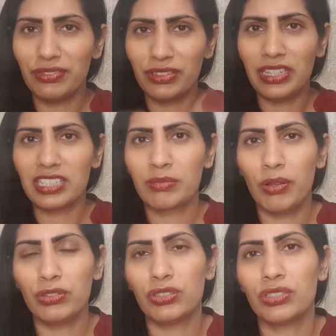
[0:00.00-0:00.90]
for the
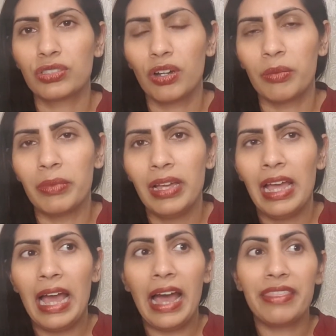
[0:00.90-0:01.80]
explosion to come.
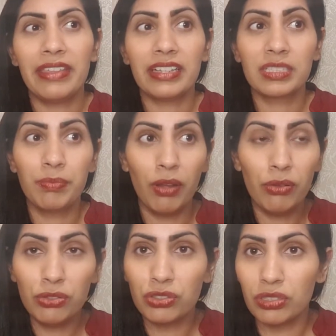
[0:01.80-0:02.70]
And the
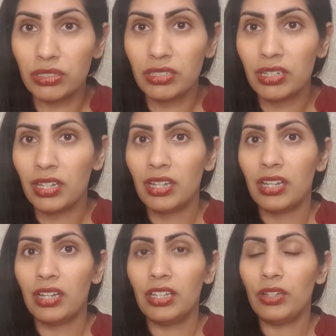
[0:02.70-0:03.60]
explosion,
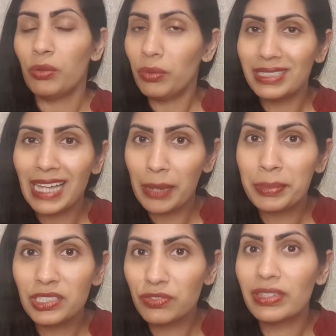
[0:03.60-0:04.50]
it always
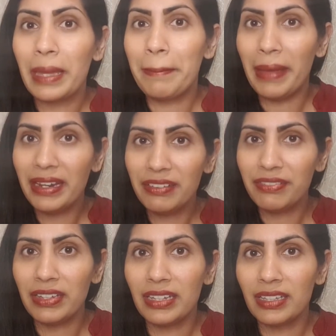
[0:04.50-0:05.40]
happens for their
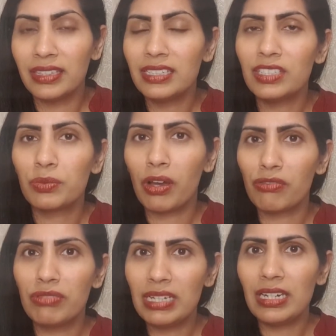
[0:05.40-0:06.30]
benefit. And this is what I
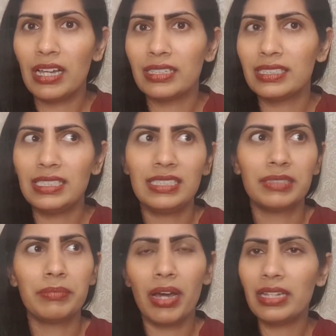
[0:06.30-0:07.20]
realized, these
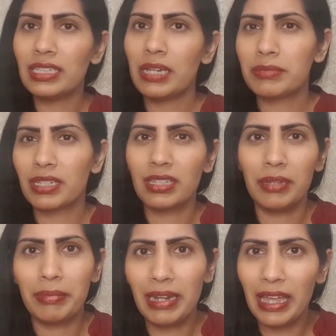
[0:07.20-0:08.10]
mind games that they
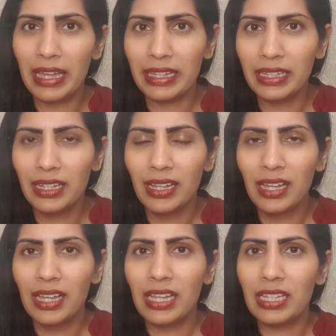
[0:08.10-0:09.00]
play,
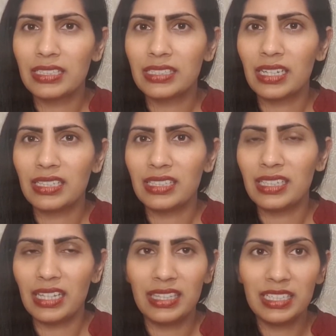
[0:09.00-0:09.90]

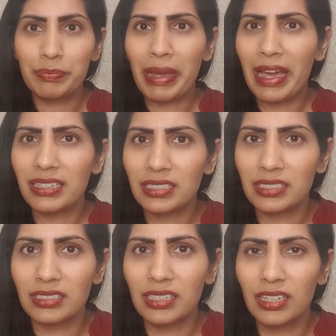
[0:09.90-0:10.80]
this
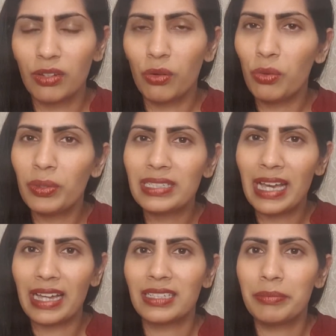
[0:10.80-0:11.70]
pattern always
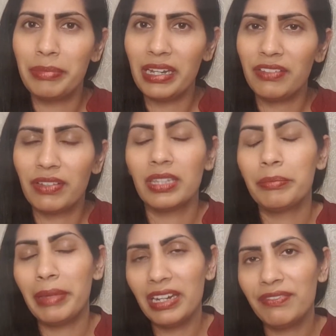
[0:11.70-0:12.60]
had a benefit. And the
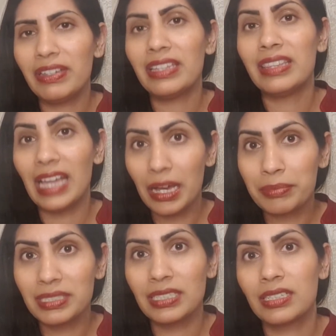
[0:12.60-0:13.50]
benefit in that
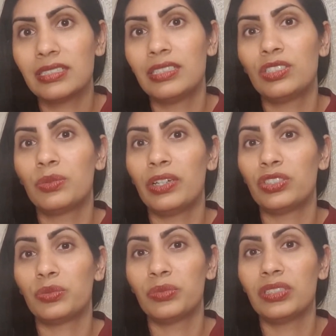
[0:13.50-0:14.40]
particular
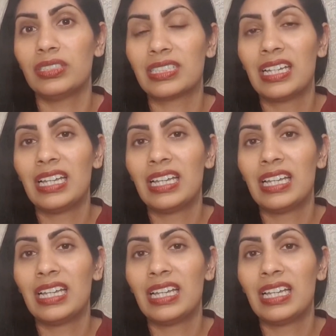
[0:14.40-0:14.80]
situation was